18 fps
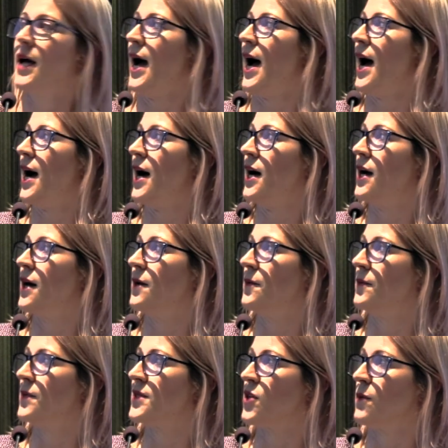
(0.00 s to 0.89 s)

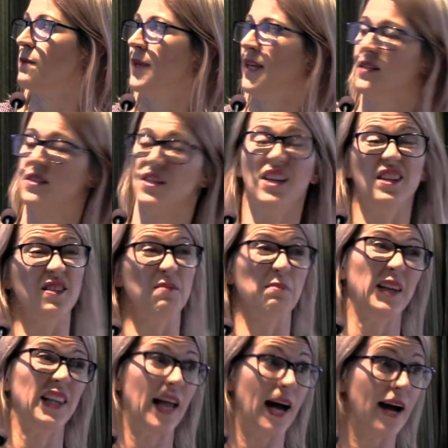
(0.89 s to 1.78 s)
So men tend to
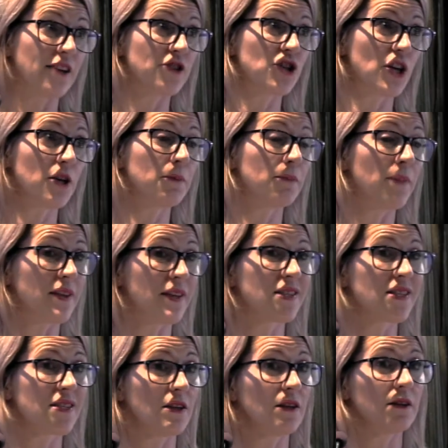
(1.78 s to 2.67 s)
be larger, but
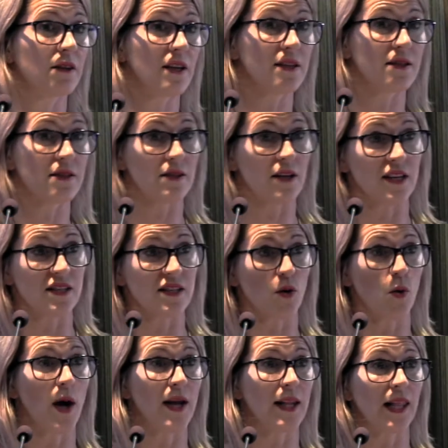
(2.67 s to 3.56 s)
there's still, it's
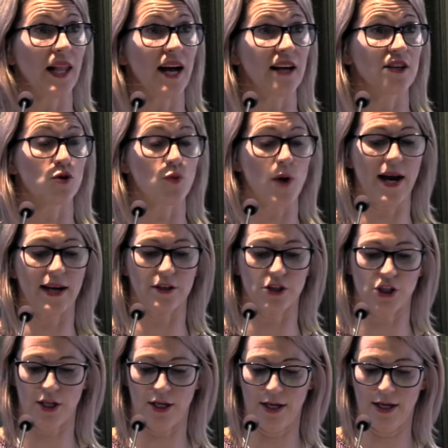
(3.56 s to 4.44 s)
quite a large
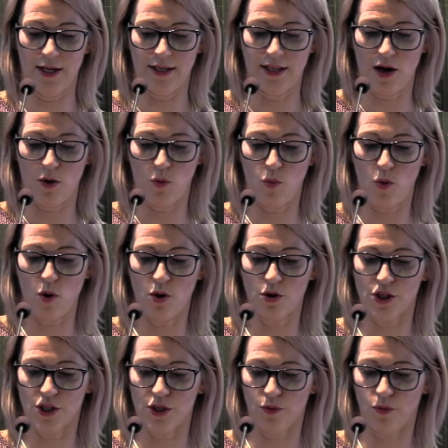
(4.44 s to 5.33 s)
range. Now
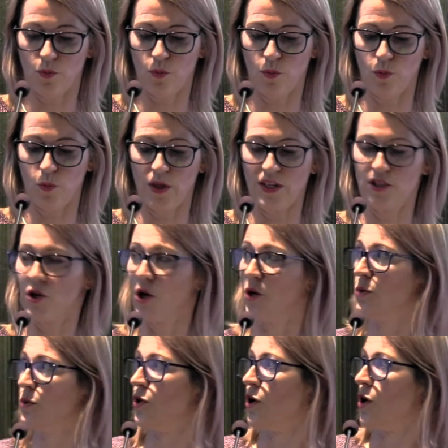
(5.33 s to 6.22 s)
what we
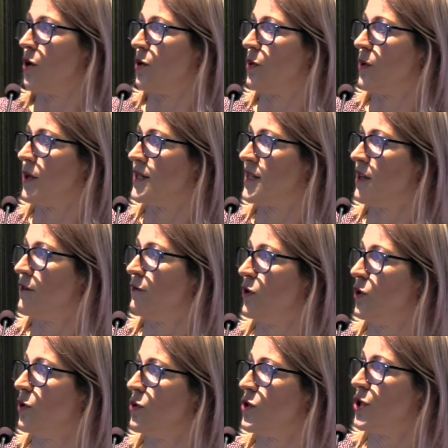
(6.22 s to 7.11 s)
don't know is
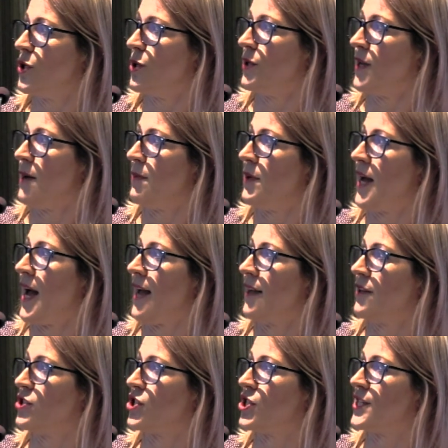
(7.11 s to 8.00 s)
if you turn up at
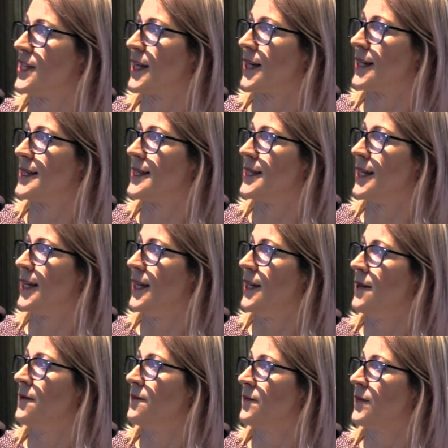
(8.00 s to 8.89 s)
age
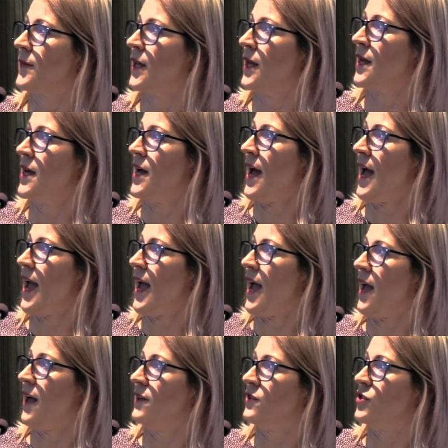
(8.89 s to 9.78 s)
60
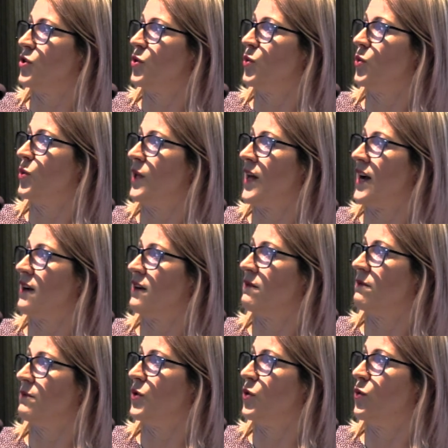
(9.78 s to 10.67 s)
and your
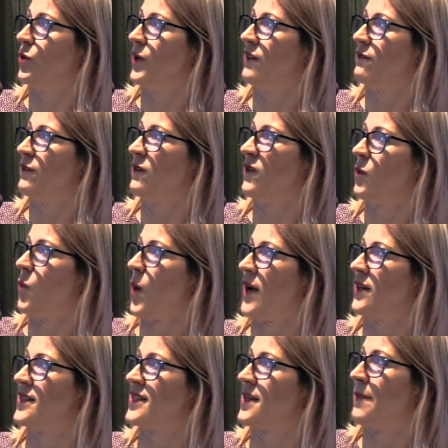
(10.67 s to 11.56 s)

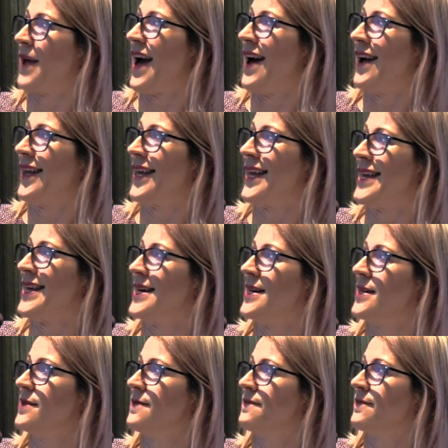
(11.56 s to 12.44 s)
FEV1 is about
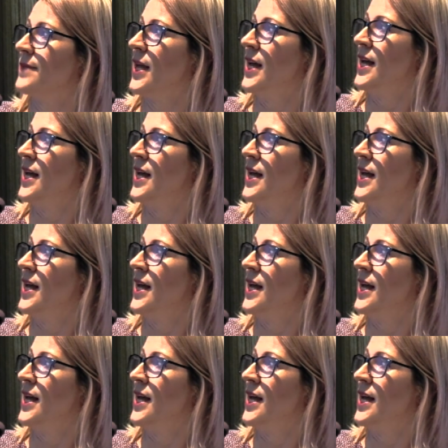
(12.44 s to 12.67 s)
here,